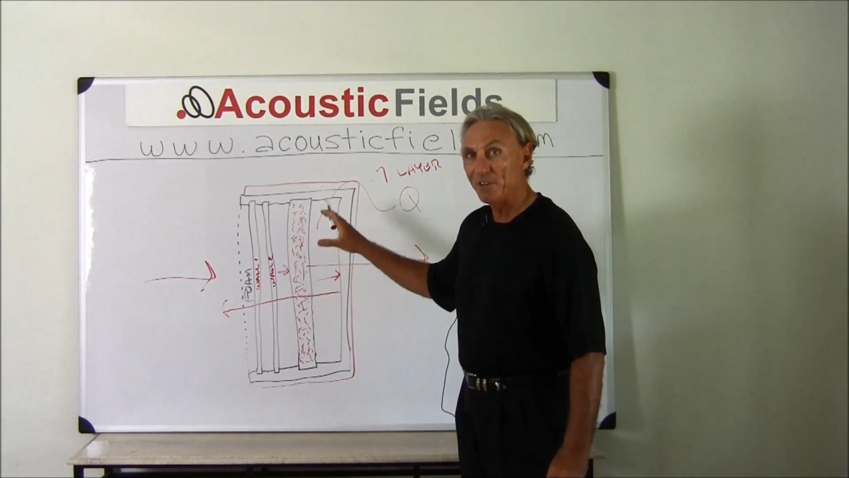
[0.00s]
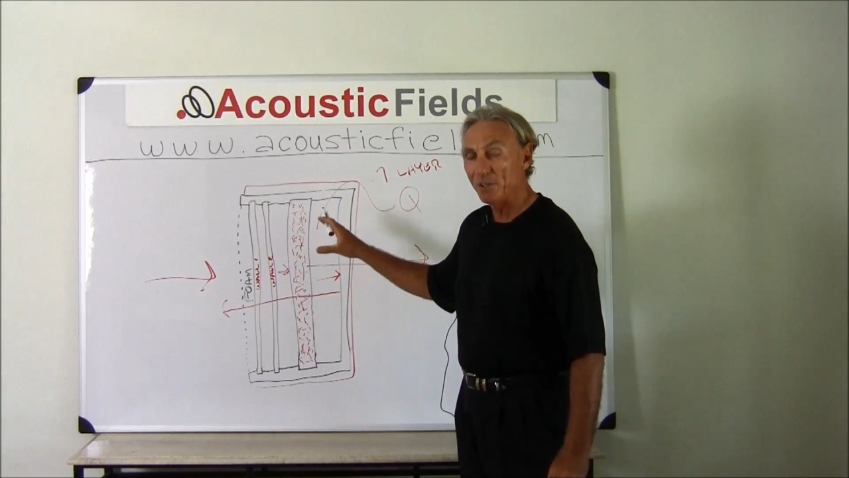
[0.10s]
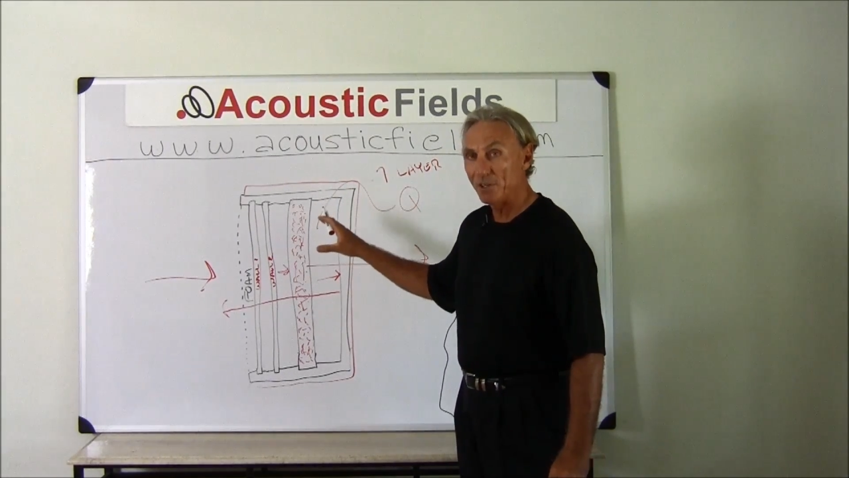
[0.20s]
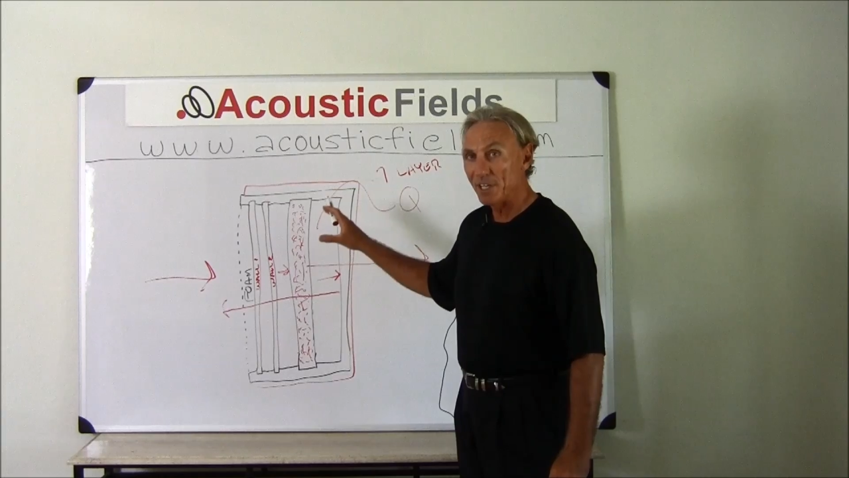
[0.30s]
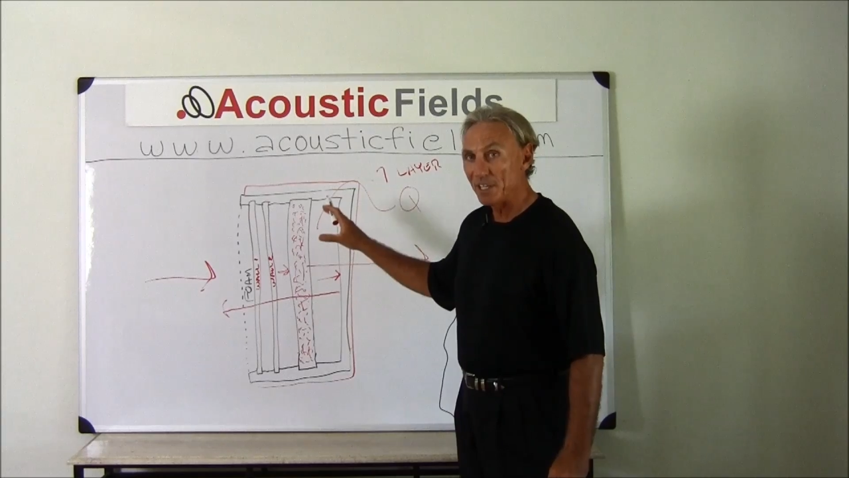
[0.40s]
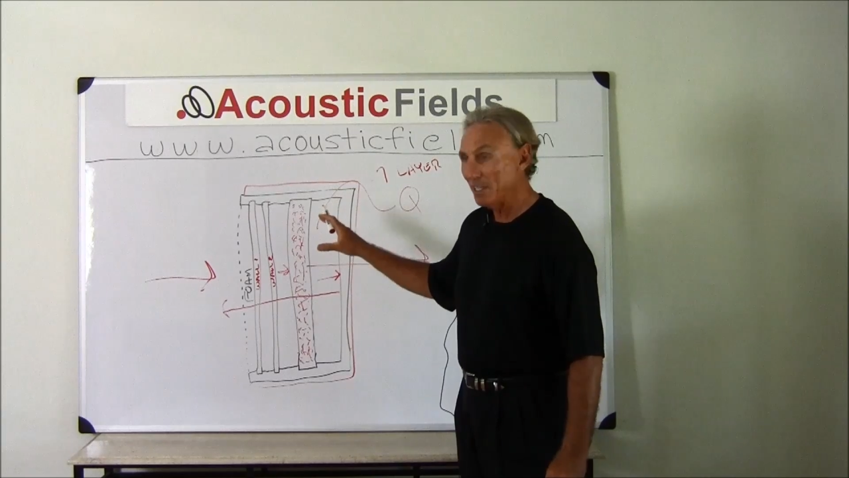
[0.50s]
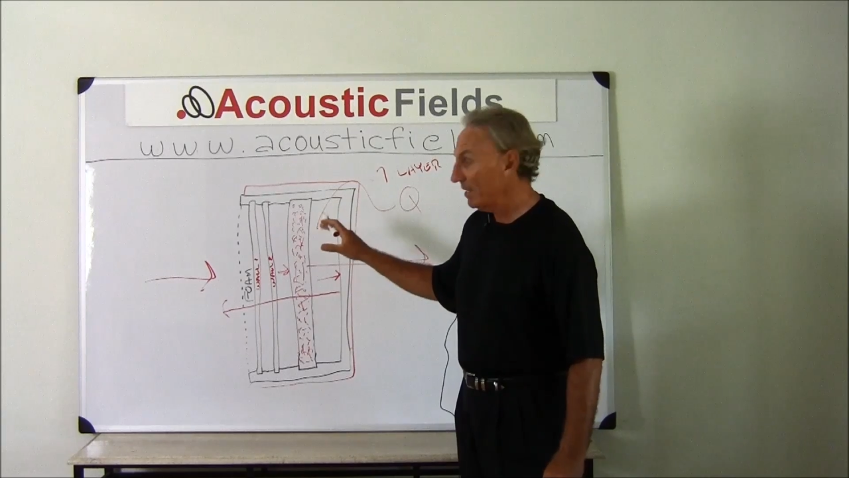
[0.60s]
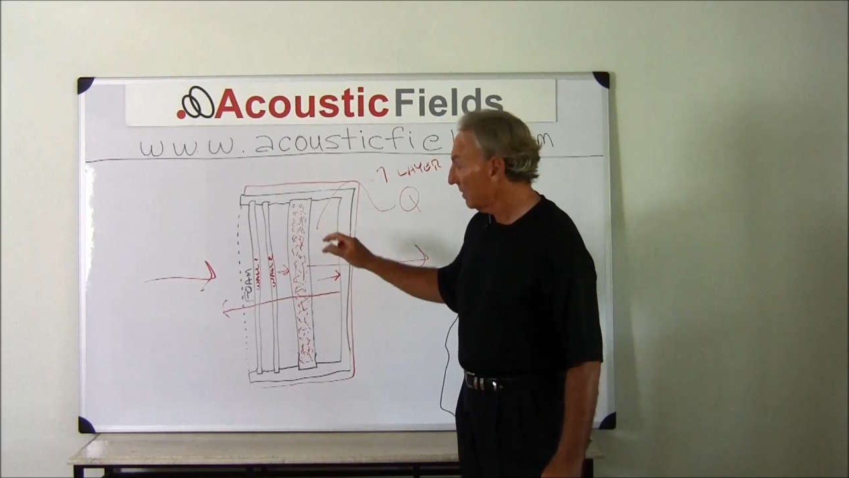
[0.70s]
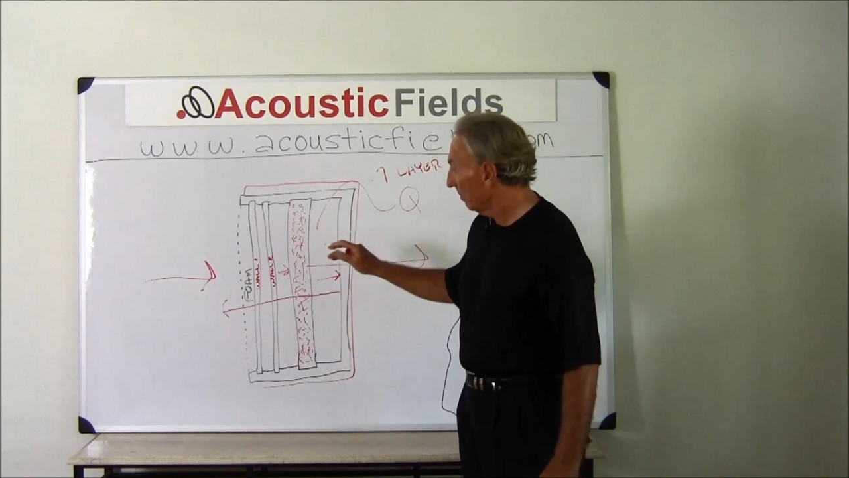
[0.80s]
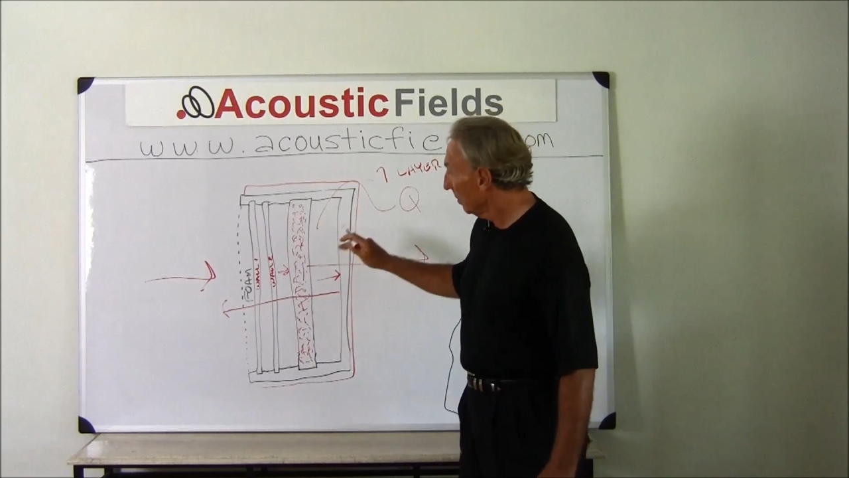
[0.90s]
inert. It
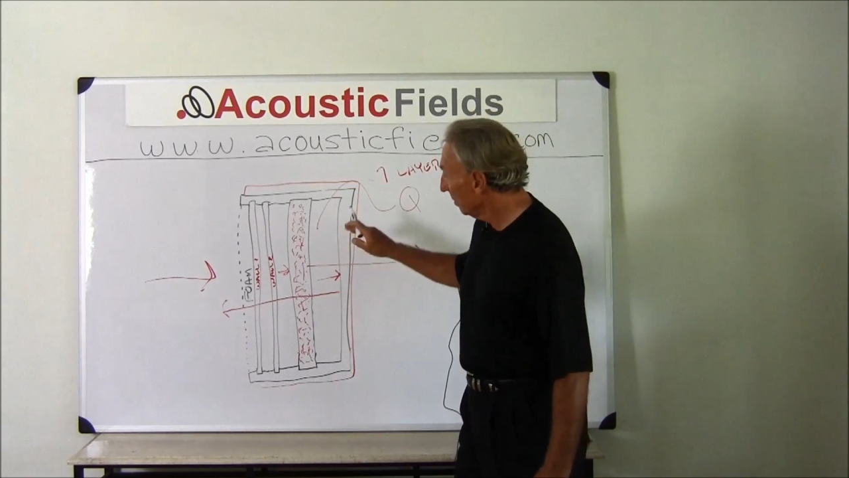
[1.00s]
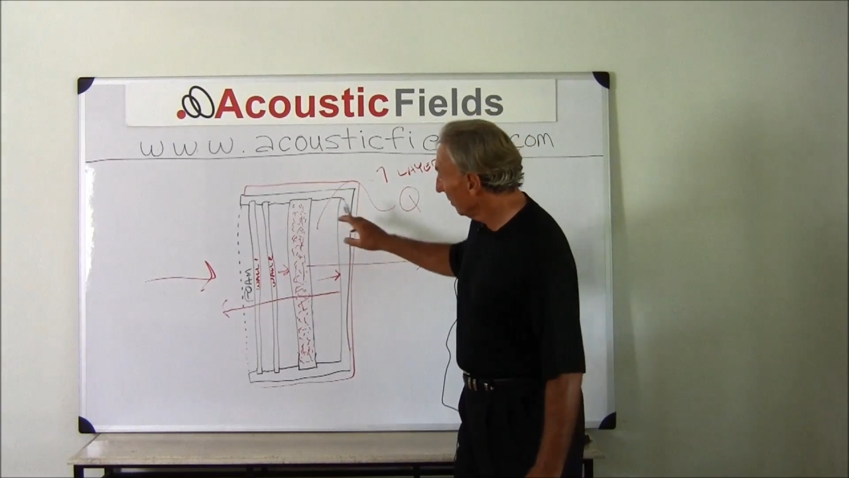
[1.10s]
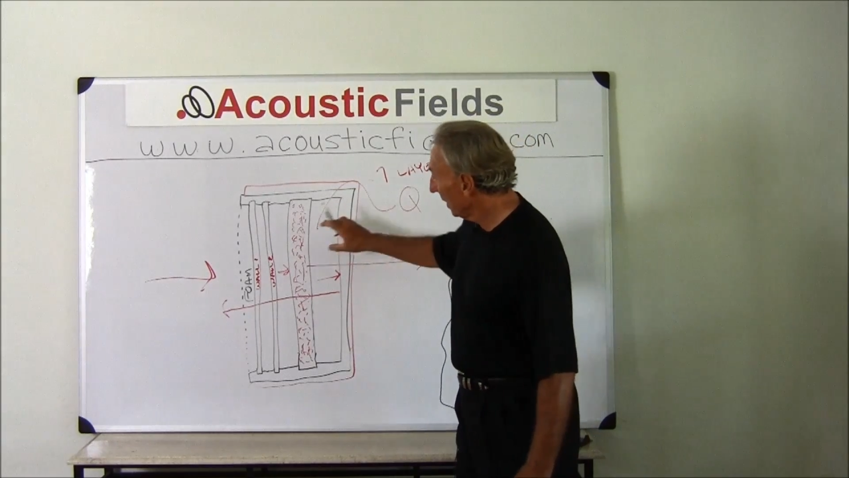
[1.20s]
doesn't move.